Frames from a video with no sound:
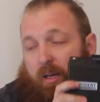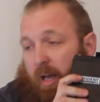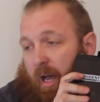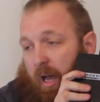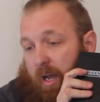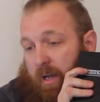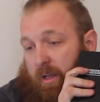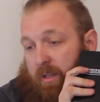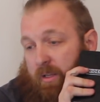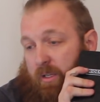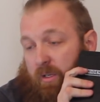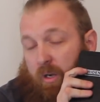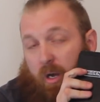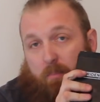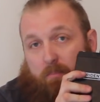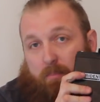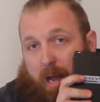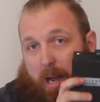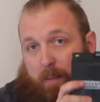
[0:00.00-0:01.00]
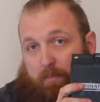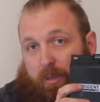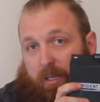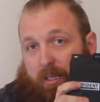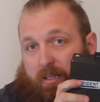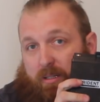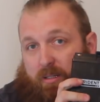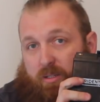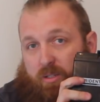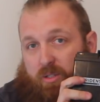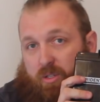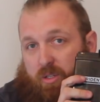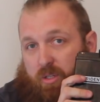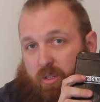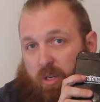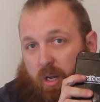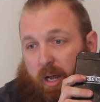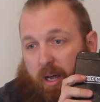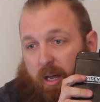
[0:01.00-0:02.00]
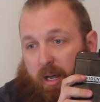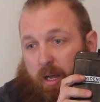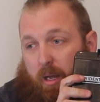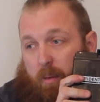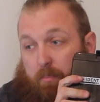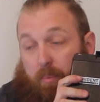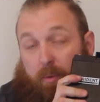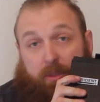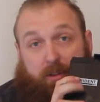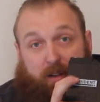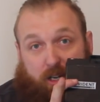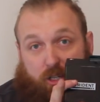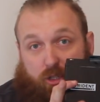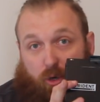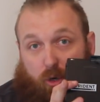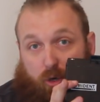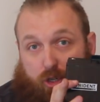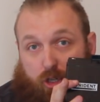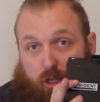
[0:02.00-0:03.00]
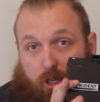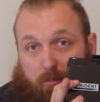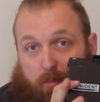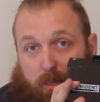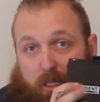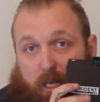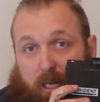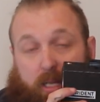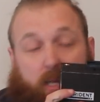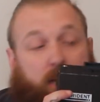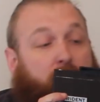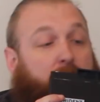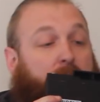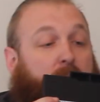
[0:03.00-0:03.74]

they're on Maplin's, but they're extortionate money.